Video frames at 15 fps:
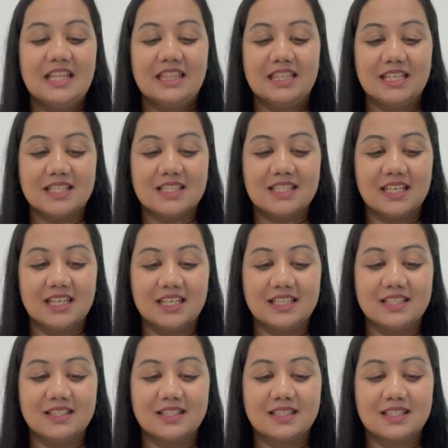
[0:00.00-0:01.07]
This
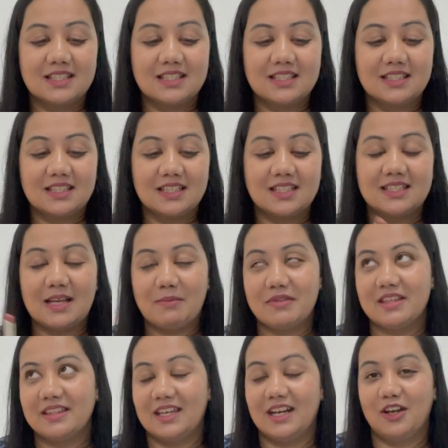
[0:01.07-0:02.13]
is
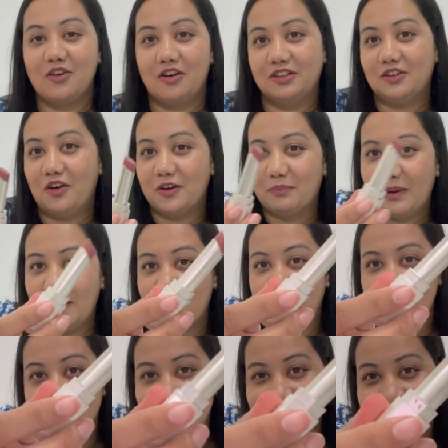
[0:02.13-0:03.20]
something that I got on my
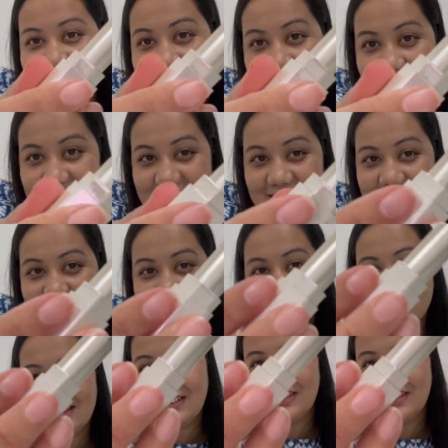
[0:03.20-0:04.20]
birthday last year.